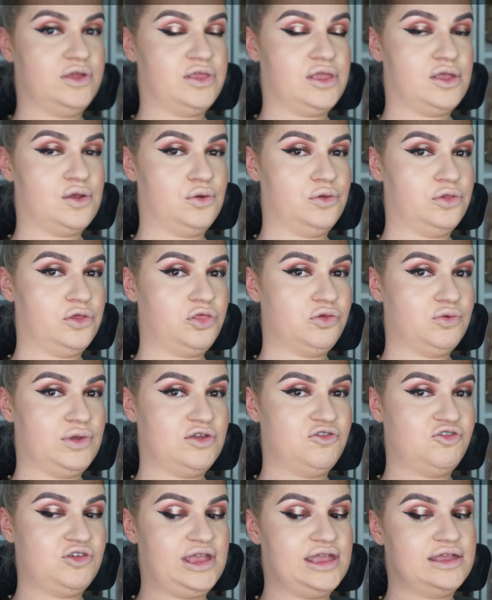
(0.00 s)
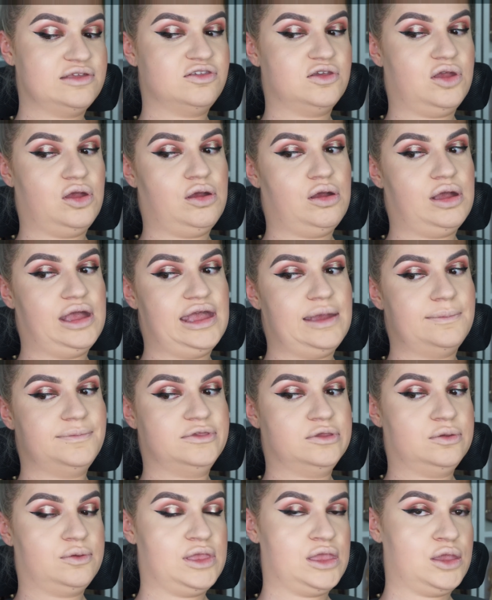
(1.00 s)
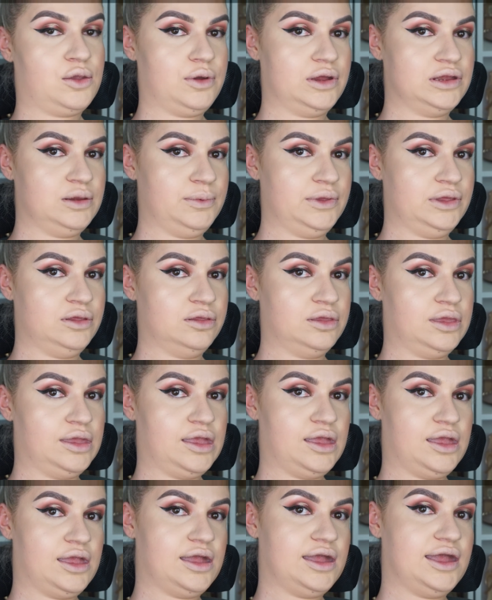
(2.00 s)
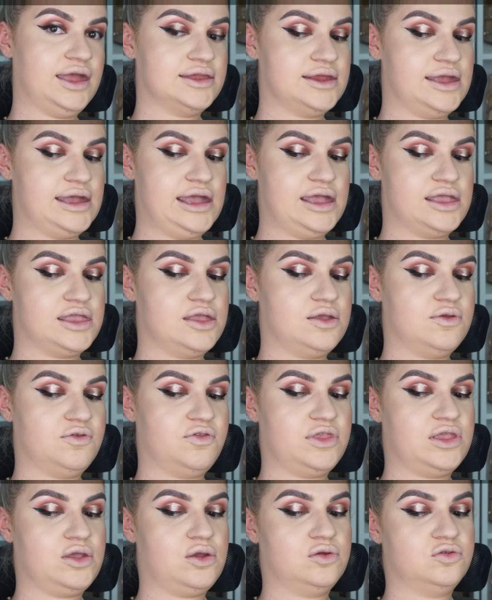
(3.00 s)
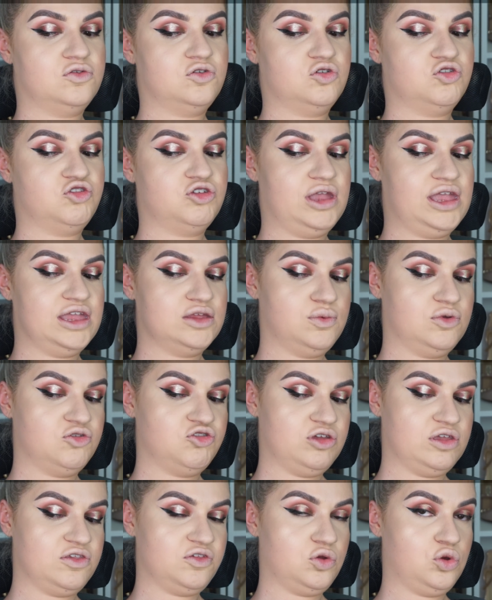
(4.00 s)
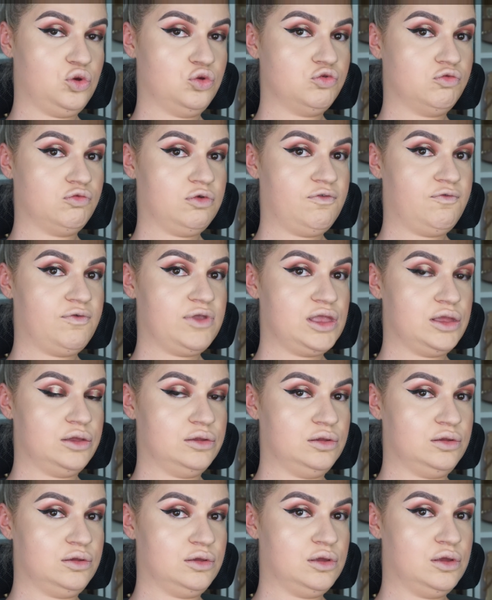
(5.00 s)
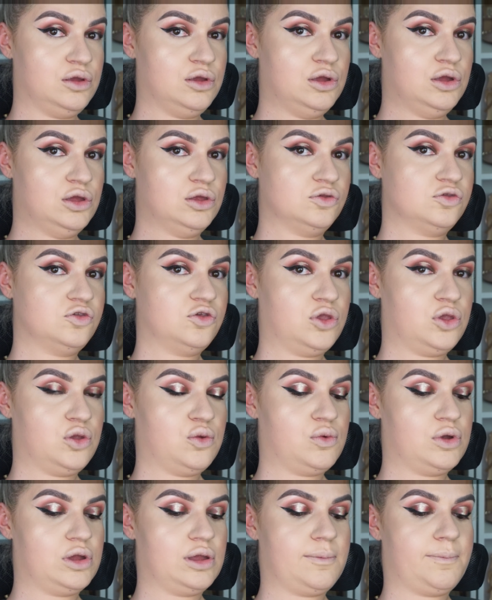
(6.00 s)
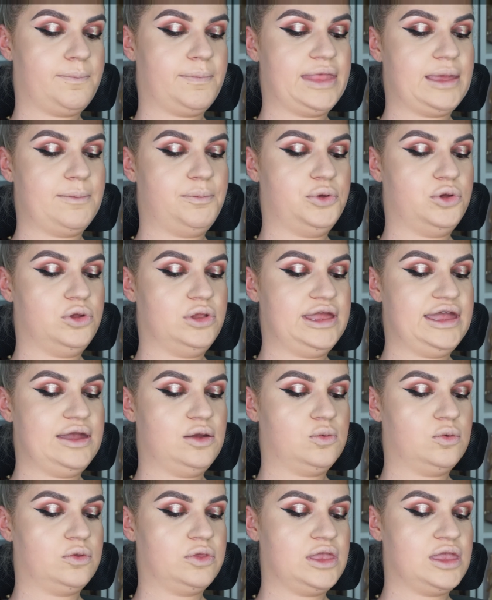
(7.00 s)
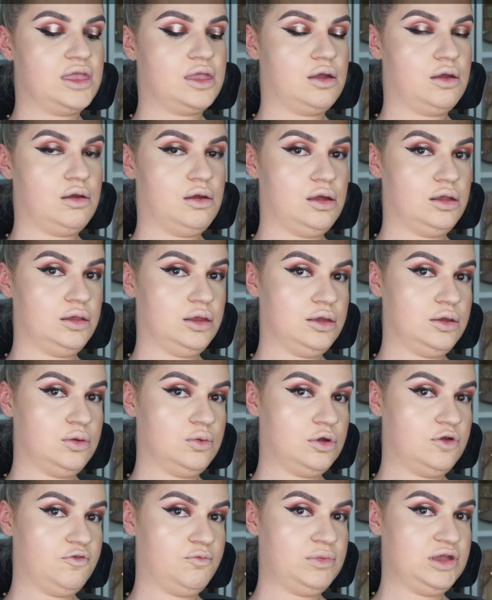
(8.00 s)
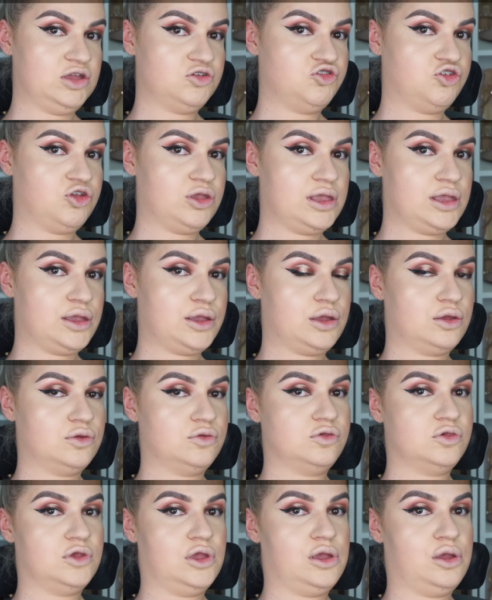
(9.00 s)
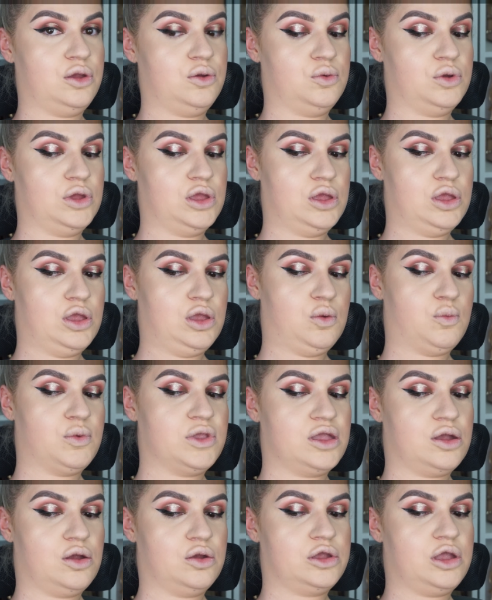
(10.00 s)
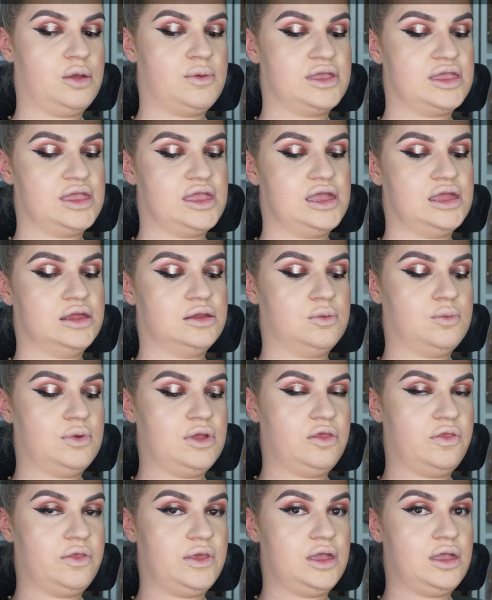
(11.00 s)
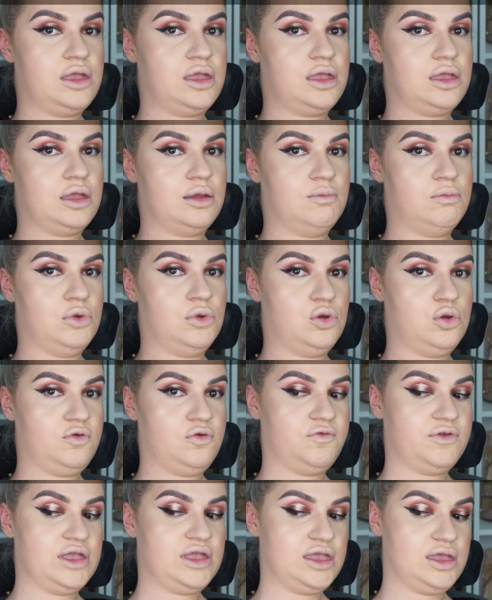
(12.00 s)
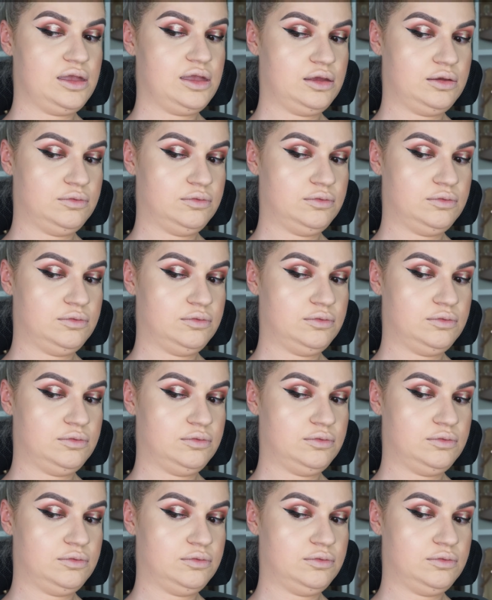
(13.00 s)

the other three shades are absolutely incredible. And I use the contour shade, which is called Reveal, to pull out the hollow of my cheek. So we are going in with a Morphe